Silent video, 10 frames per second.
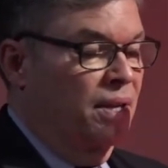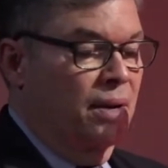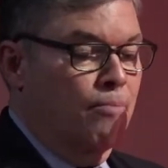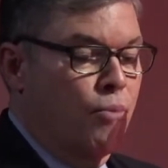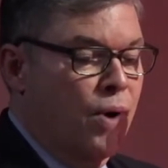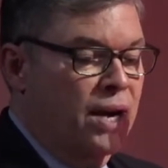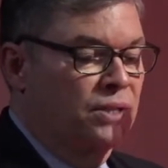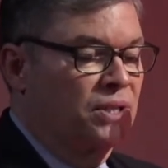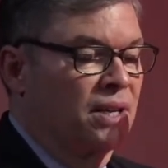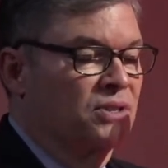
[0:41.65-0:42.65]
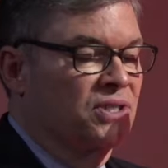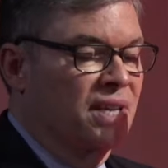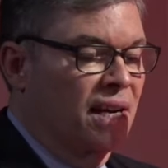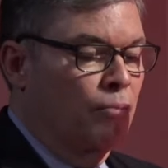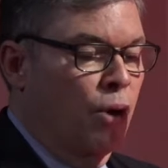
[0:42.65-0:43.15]
that embraced and
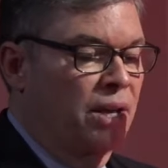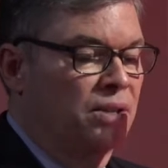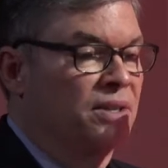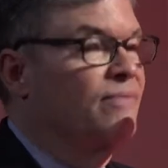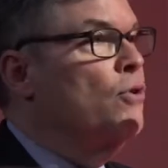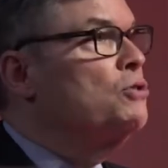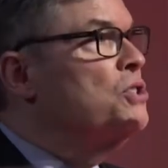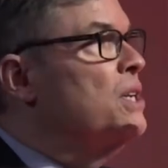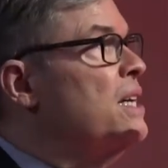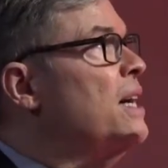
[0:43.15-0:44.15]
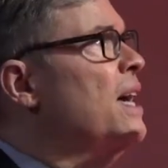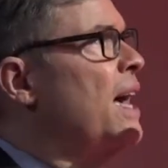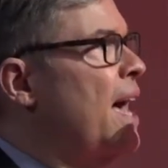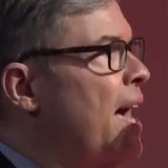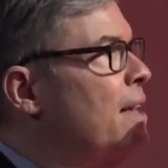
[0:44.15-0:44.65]
celebrated diversity
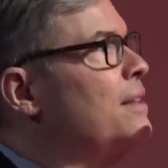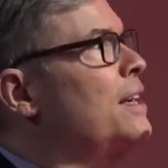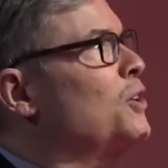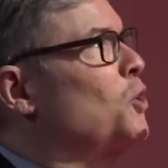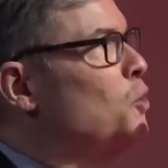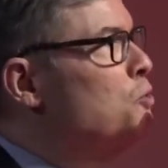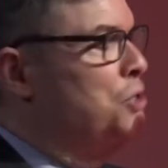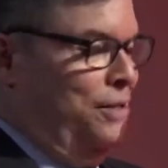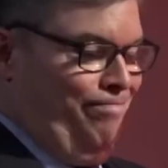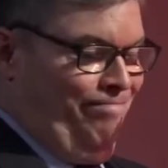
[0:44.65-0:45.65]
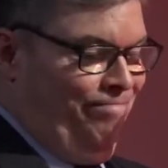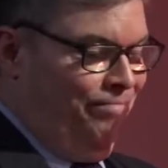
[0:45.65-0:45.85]
and inclusion.